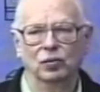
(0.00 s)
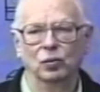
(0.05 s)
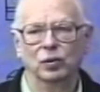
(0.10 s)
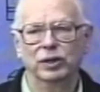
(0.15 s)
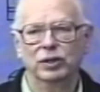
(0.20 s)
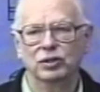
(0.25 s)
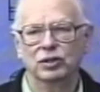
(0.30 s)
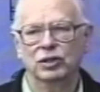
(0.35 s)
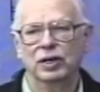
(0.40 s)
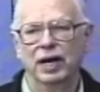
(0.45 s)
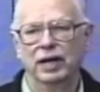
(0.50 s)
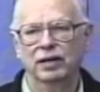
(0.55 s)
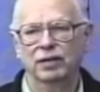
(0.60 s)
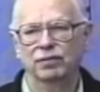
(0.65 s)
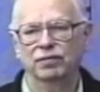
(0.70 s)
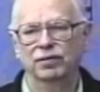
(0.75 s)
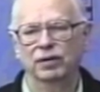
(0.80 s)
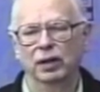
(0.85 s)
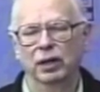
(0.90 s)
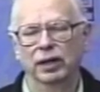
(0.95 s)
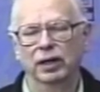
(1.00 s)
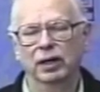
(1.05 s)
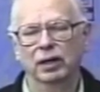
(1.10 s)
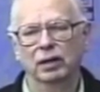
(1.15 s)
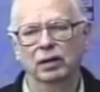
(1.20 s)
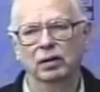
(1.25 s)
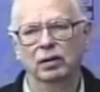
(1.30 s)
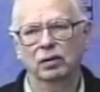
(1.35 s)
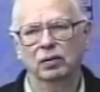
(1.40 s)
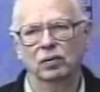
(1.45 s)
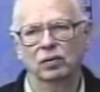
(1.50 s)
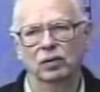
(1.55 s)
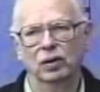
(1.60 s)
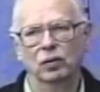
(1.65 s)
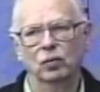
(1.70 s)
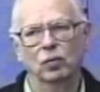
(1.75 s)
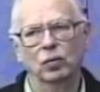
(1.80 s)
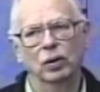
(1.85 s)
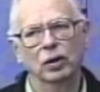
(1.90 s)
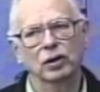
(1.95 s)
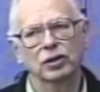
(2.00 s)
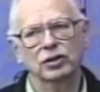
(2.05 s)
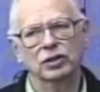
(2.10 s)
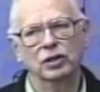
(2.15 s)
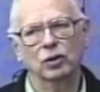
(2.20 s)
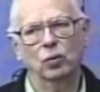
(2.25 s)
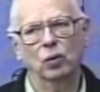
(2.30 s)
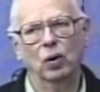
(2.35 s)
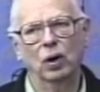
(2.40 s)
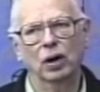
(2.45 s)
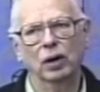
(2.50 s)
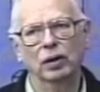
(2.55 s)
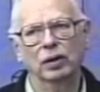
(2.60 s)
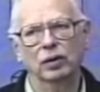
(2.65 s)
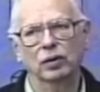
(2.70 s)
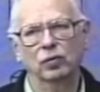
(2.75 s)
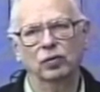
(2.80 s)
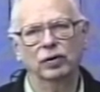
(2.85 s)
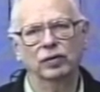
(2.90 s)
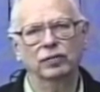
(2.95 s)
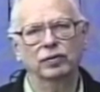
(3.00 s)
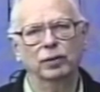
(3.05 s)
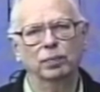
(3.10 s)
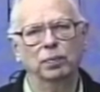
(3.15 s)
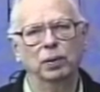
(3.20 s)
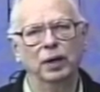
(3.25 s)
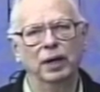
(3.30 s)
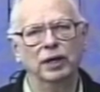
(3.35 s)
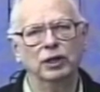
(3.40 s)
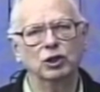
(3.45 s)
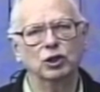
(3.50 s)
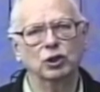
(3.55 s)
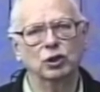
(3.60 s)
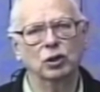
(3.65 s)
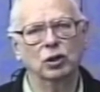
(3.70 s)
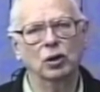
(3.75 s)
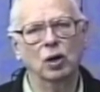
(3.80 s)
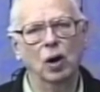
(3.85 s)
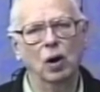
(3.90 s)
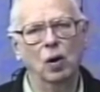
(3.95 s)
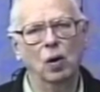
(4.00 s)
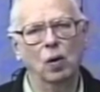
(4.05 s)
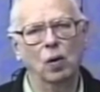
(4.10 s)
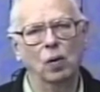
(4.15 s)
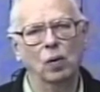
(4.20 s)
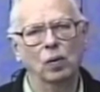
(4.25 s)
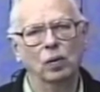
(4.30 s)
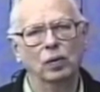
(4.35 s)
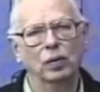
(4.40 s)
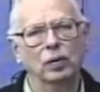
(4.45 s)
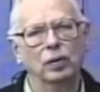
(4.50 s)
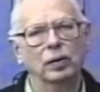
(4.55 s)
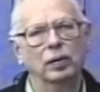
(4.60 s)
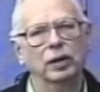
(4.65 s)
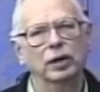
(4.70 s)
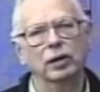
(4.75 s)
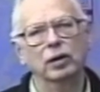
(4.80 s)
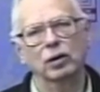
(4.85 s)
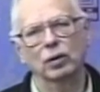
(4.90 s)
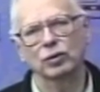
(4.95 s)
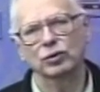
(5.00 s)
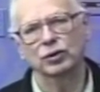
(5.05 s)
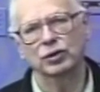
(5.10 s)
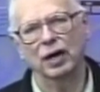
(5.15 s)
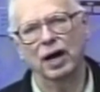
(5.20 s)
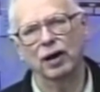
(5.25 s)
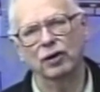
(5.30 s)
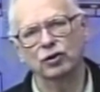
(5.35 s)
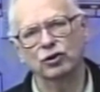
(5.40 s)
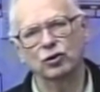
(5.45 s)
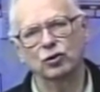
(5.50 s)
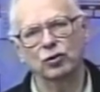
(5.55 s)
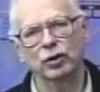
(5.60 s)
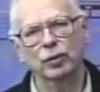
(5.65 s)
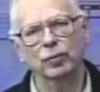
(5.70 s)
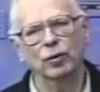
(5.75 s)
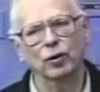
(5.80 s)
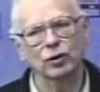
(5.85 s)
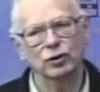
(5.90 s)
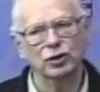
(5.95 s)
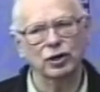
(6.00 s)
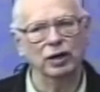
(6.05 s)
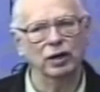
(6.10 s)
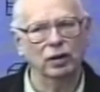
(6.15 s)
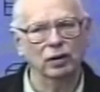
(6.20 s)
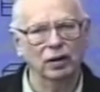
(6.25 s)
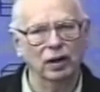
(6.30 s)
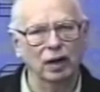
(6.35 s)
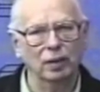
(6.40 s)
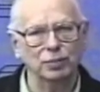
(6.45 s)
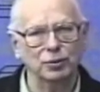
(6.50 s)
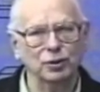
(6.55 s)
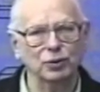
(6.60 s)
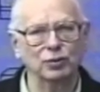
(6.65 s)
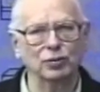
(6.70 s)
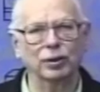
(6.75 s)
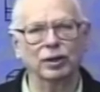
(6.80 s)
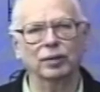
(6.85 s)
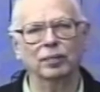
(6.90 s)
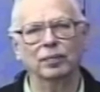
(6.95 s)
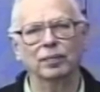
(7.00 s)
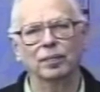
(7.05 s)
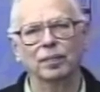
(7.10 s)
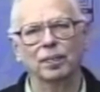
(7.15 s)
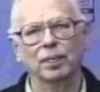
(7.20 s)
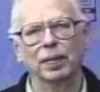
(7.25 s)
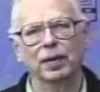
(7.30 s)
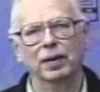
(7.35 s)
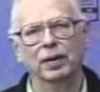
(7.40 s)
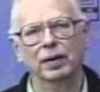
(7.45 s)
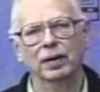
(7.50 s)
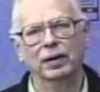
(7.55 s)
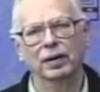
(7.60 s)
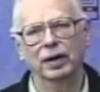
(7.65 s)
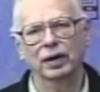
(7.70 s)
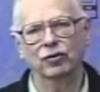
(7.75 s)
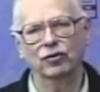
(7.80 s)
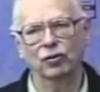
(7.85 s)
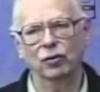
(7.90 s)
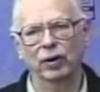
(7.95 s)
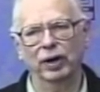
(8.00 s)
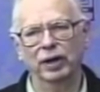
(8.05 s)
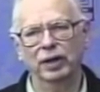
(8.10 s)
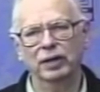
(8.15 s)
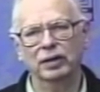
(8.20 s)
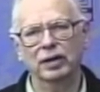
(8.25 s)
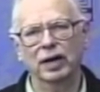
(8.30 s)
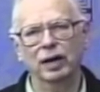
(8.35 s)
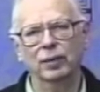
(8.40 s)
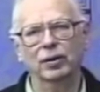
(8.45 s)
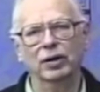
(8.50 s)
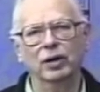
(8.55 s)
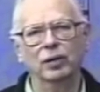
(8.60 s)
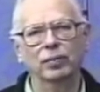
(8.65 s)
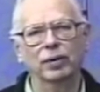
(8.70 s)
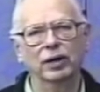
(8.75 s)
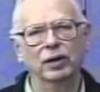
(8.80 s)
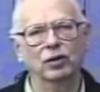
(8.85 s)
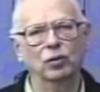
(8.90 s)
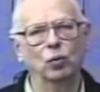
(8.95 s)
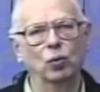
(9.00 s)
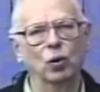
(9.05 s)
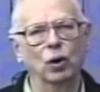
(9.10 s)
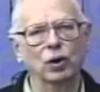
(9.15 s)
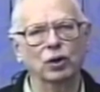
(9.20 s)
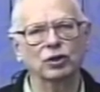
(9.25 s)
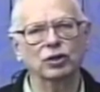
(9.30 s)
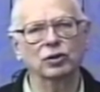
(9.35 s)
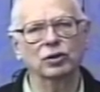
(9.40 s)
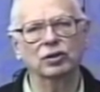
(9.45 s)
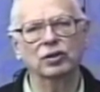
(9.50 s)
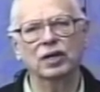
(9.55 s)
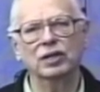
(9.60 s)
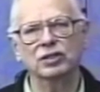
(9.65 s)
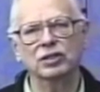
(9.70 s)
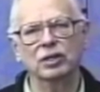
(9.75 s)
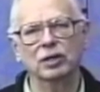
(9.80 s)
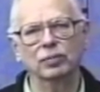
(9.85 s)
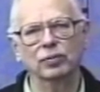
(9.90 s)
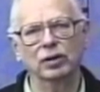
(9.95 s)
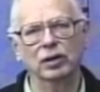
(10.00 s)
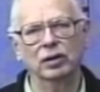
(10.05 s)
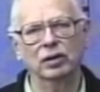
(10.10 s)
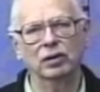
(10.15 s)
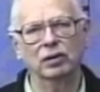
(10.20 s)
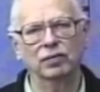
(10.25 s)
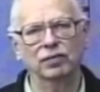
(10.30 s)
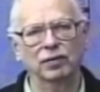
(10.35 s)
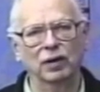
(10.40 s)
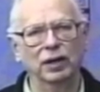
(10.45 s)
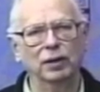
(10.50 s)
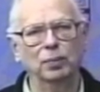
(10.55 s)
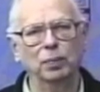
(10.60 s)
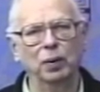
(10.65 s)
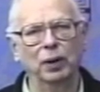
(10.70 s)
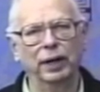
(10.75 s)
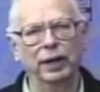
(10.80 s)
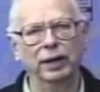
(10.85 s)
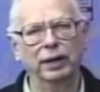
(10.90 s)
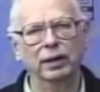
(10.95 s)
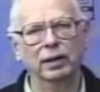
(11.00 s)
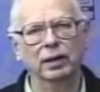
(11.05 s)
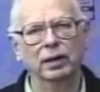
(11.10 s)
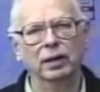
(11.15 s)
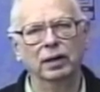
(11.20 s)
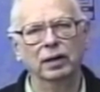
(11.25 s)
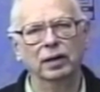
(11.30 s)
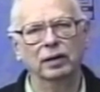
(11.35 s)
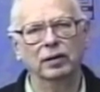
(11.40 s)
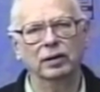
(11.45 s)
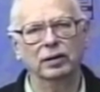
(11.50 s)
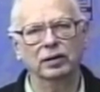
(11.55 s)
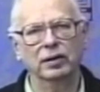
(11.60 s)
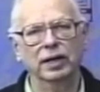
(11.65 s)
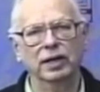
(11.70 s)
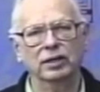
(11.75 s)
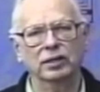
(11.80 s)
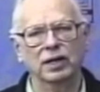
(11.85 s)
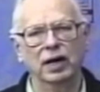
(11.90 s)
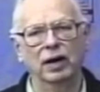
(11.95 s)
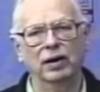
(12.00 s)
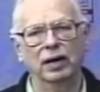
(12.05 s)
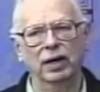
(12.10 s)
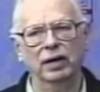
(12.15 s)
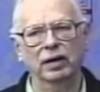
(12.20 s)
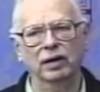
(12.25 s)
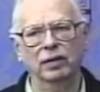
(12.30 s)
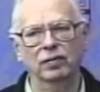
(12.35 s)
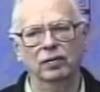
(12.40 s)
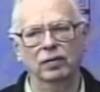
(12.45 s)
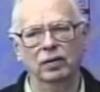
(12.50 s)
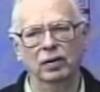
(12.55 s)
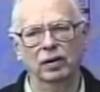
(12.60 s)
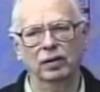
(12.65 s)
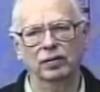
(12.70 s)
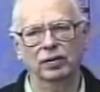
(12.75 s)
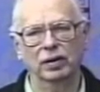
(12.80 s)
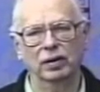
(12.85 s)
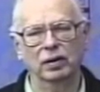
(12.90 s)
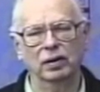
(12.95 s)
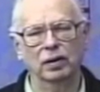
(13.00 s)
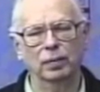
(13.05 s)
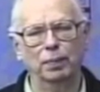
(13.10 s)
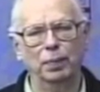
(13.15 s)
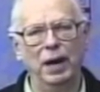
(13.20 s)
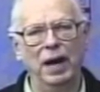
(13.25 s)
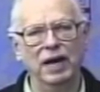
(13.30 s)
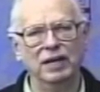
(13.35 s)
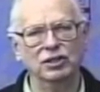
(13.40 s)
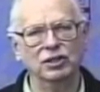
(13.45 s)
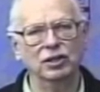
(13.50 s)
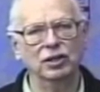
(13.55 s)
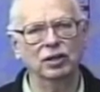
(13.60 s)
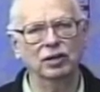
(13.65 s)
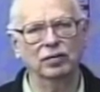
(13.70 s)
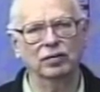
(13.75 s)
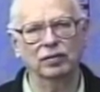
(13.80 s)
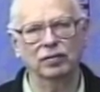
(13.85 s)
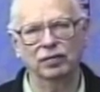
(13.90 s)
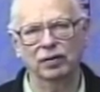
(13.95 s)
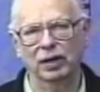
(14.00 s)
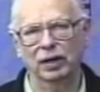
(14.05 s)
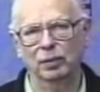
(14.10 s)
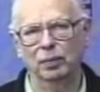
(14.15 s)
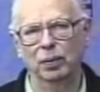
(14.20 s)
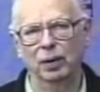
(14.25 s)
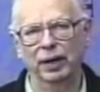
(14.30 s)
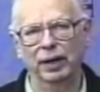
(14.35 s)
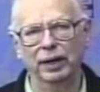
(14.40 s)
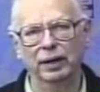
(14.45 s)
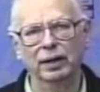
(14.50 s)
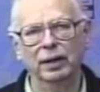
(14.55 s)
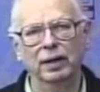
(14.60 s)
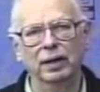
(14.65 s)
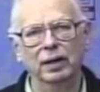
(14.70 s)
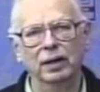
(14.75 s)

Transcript: we decide to fill in, then where does the water that we've displaced go? It goes downstream or it's held upstream. And so anytime anybody works or does something in a floodplain, that takes out any of the capacity of the floodplain,